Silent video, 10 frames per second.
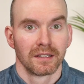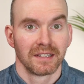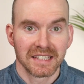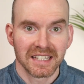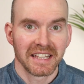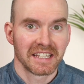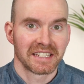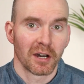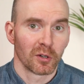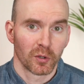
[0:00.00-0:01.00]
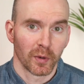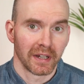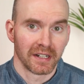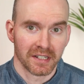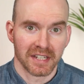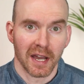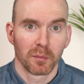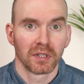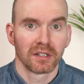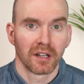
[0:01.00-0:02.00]
Let's lay this out and create an
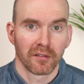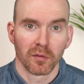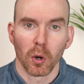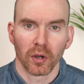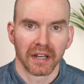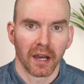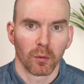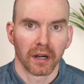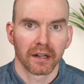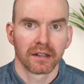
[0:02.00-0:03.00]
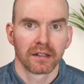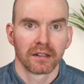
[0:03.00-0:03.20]
example of a MoCA network.